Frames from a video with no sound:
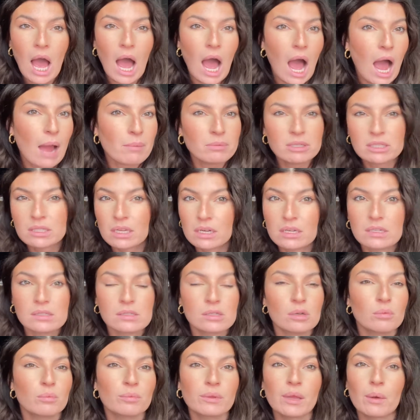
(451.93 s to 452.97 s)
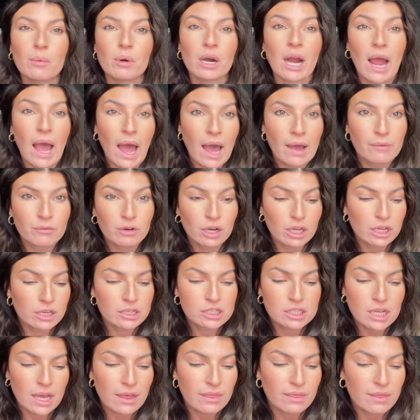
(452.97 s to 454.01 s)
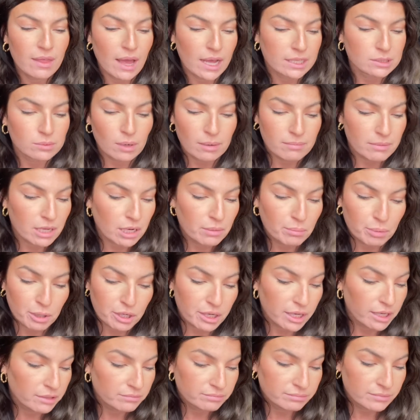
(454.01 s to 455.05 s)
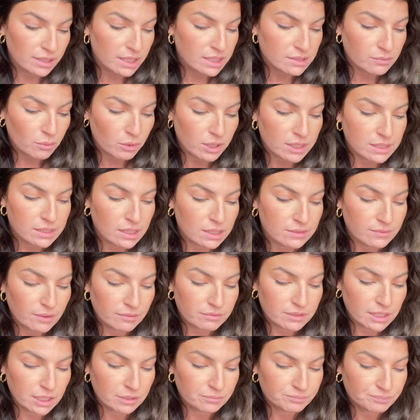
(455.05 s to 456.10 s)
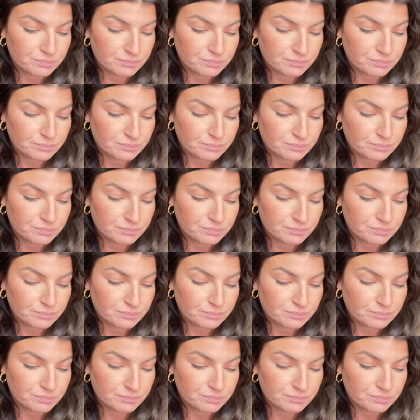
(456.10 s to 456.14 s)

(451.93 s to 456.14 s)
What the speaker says: I'm just going to assume that we're average, and that's what I'm going to put in is $46.50.